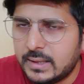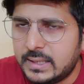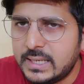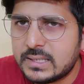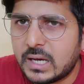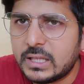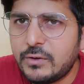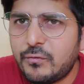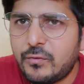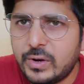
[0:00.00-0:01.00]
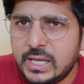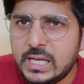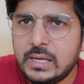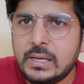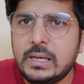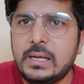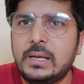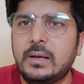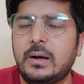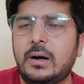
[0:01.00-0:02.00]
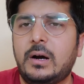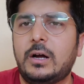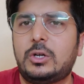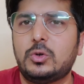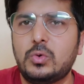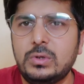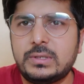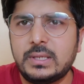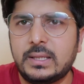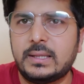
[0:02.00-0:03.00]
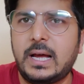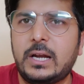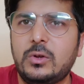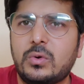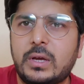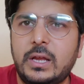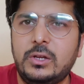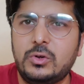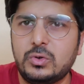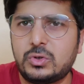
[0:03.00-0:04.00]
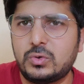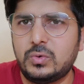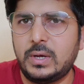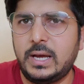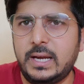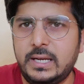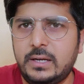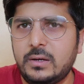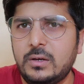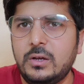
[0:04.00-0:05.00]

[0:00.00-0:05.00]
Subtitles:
These are the free tools that you can use to edit